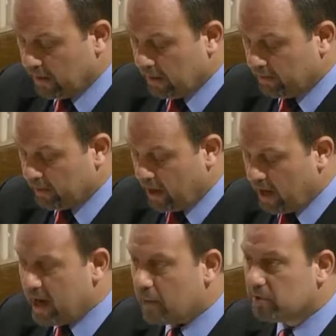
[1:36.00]
that
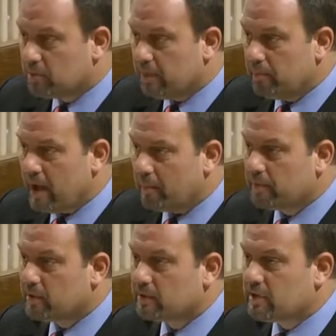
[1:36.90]
I am to be
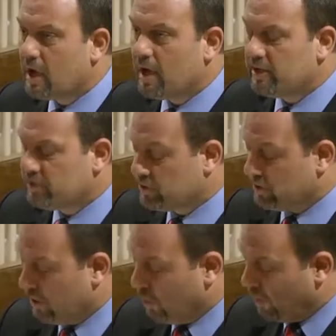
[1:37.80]
baptized
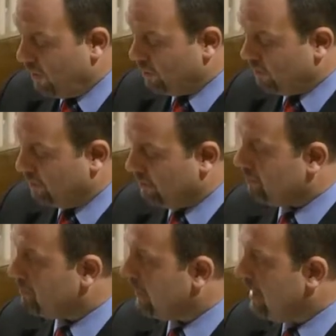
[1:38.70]
with?"
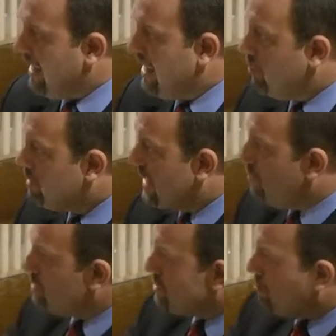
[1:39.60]
Here
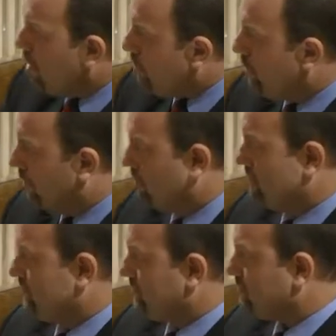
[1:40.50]
is a mother.
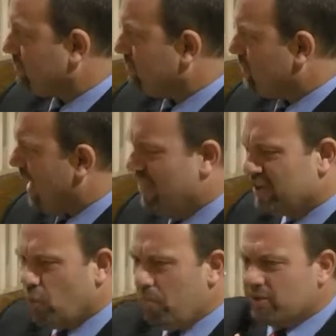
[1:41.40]
And I
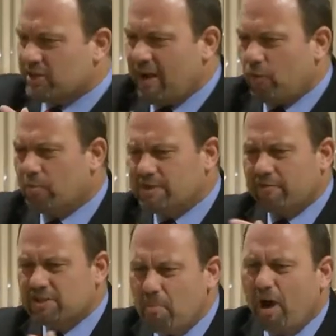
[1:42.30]
almost have
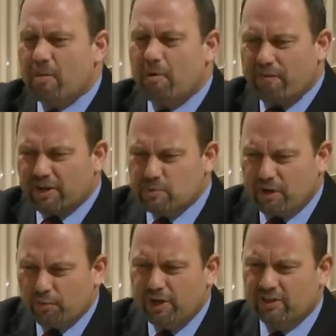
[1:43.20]
a smile on my face when I
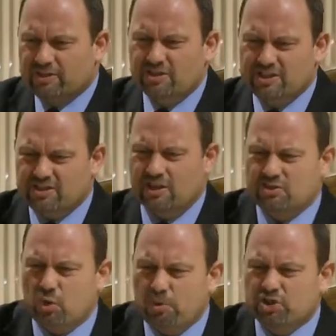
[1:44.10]
read this, because
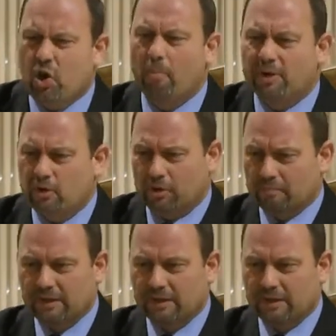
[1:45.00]
it's almost comical.